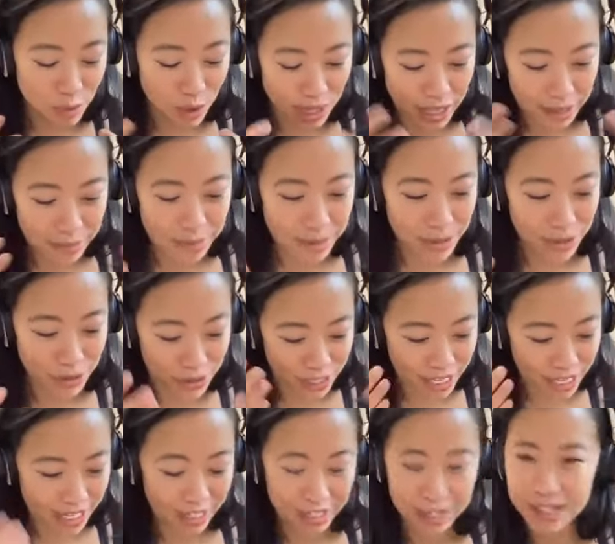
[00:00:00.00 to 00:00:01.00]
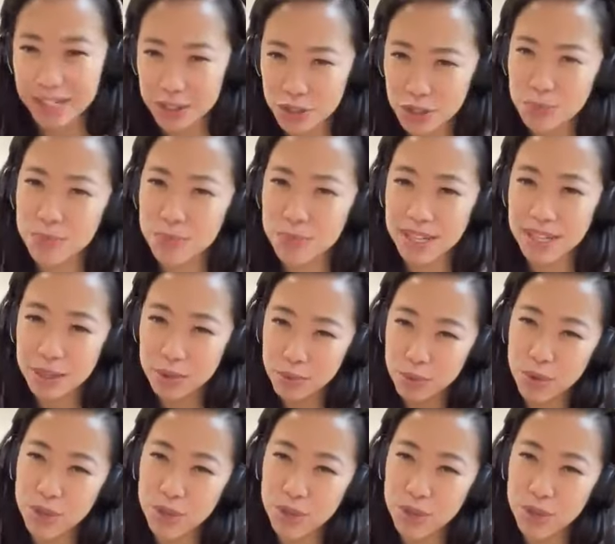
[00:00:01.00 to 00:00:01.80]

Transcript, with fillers: while I'm understanding and interpret like